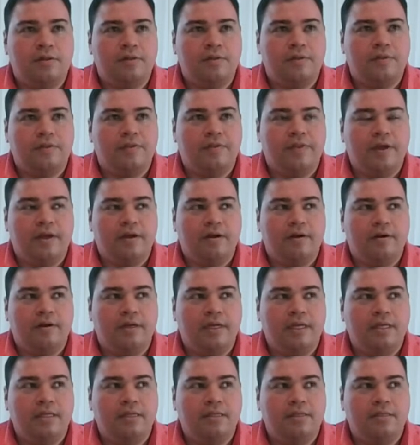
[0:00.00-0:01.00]

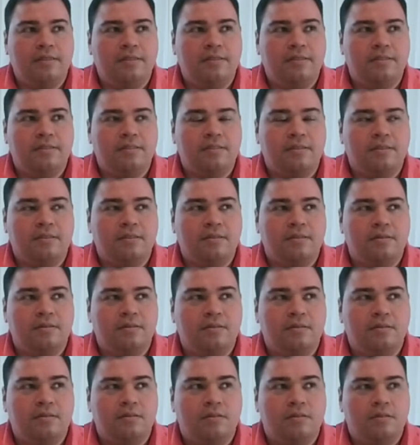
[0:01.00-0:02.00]
there is...
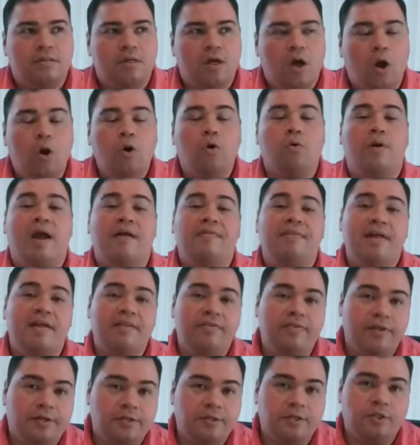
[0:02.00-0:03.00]
Oh, and
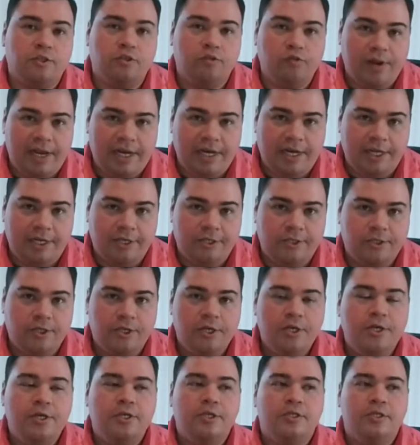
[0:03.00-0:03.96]
then there's drainage.